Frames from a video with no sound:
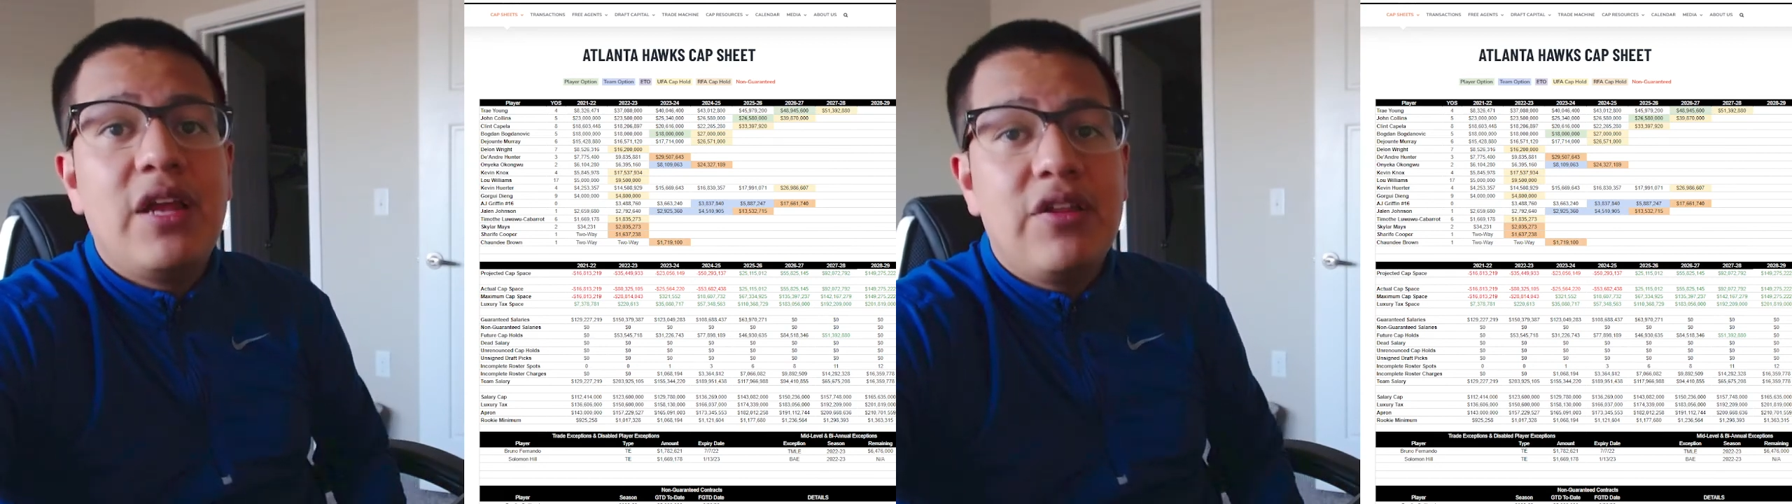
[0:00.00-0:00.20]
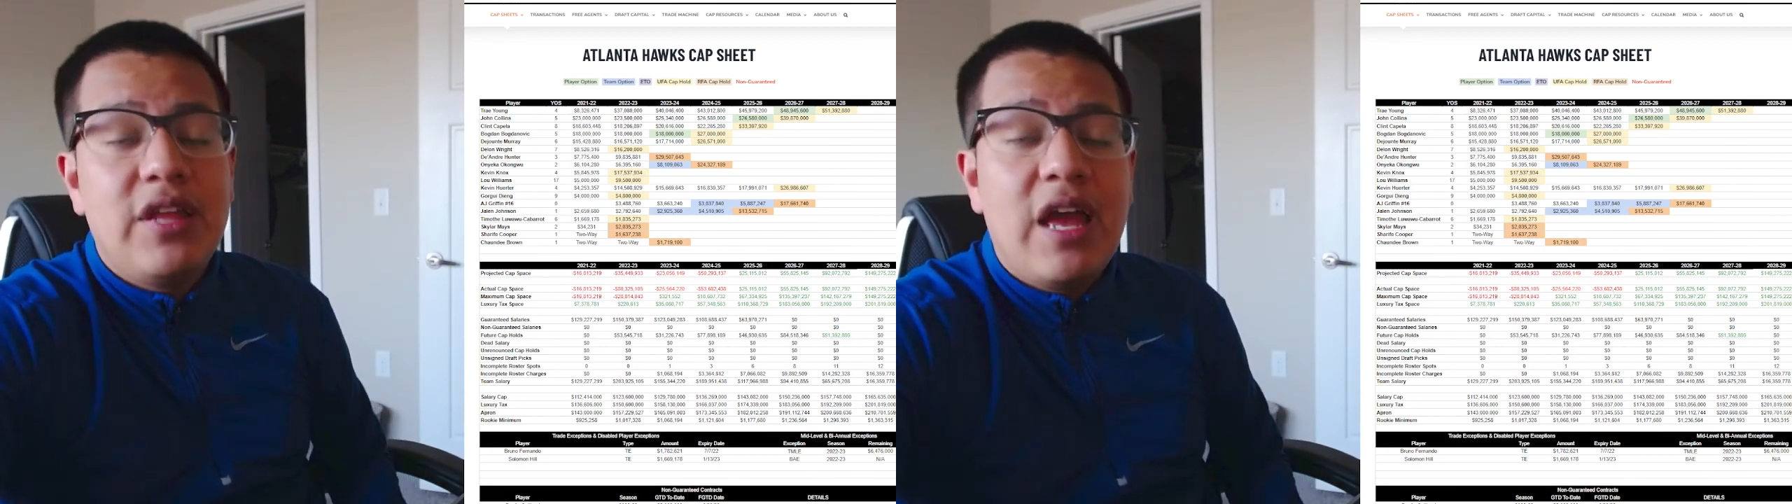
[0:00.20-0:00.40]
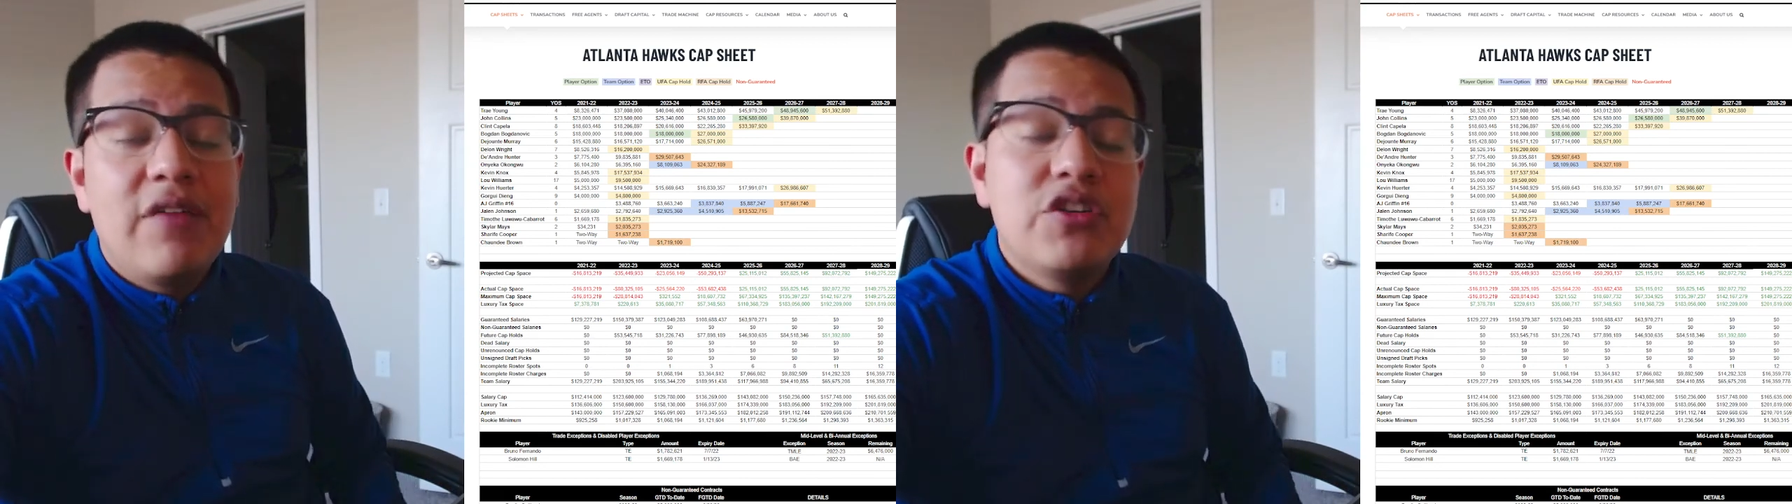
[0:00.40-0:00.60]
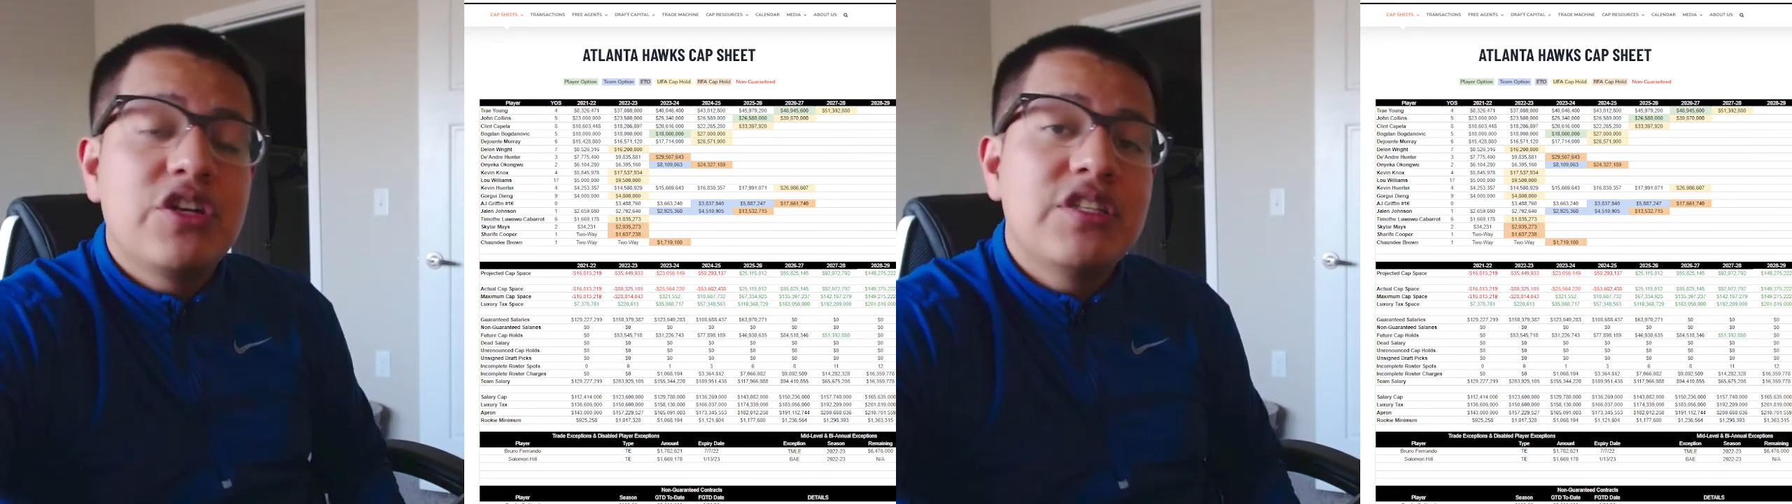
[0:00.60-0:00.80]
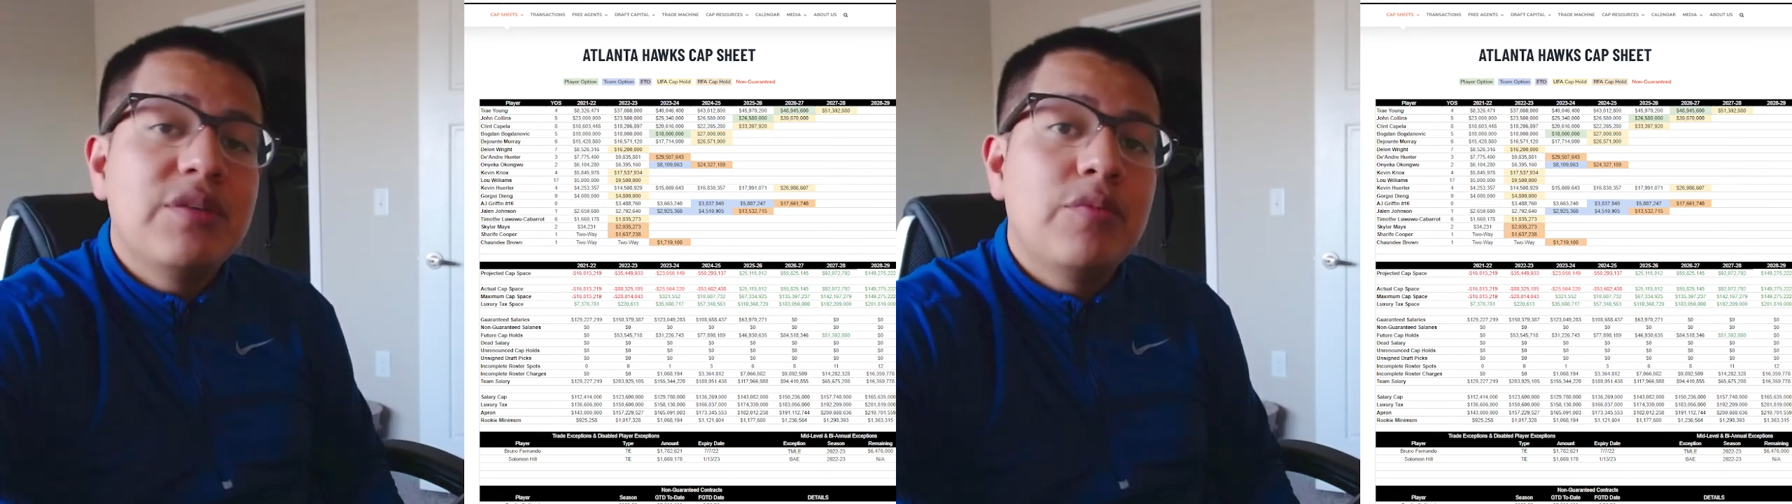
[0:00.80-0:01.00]
now that they have
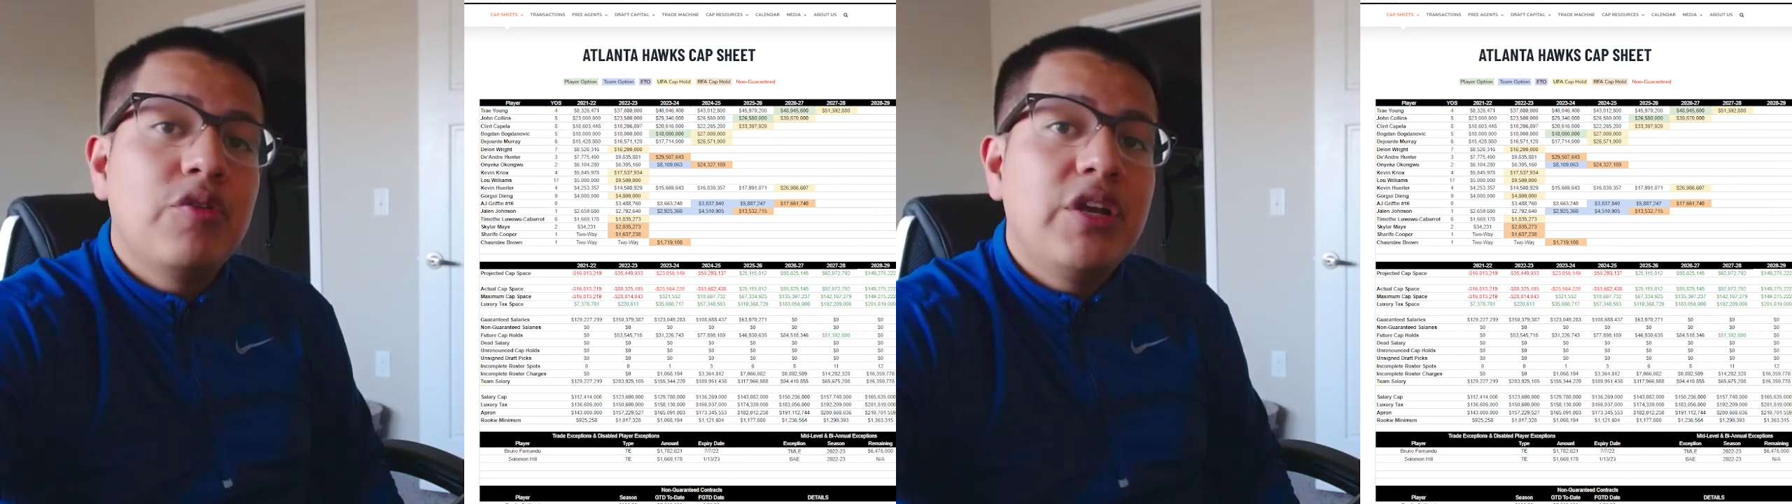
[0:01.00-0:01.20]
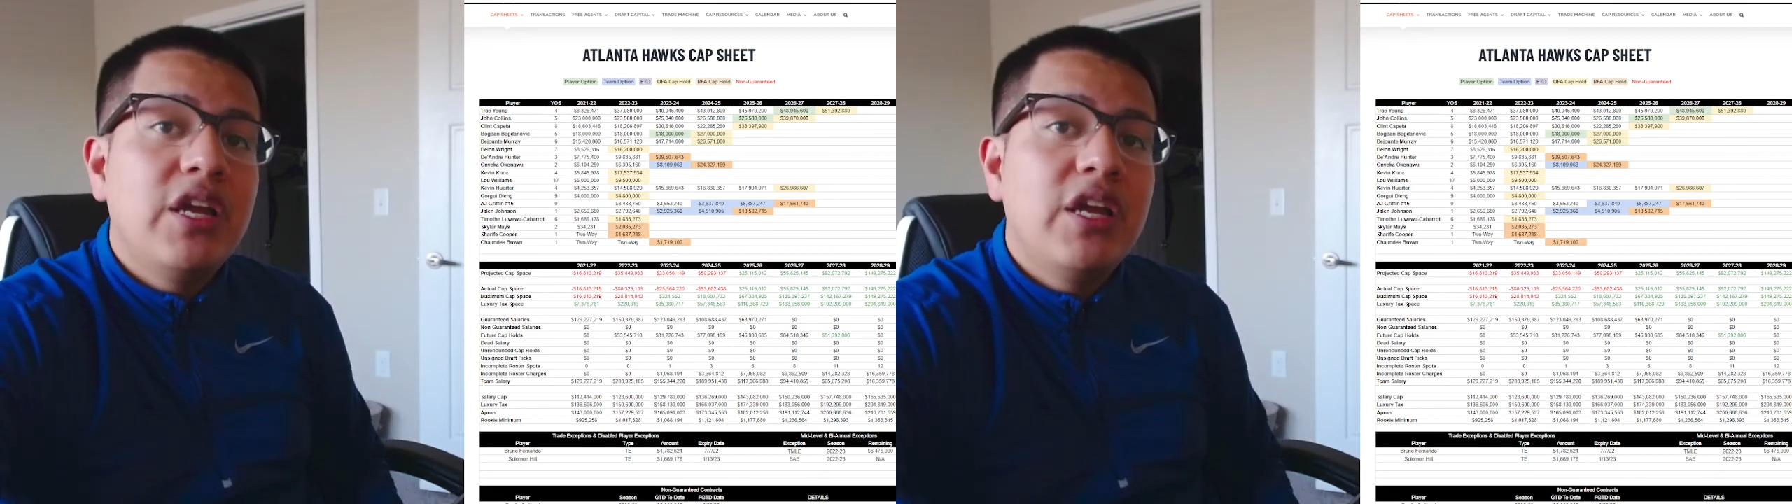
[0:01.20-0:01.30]
DeJounte Murray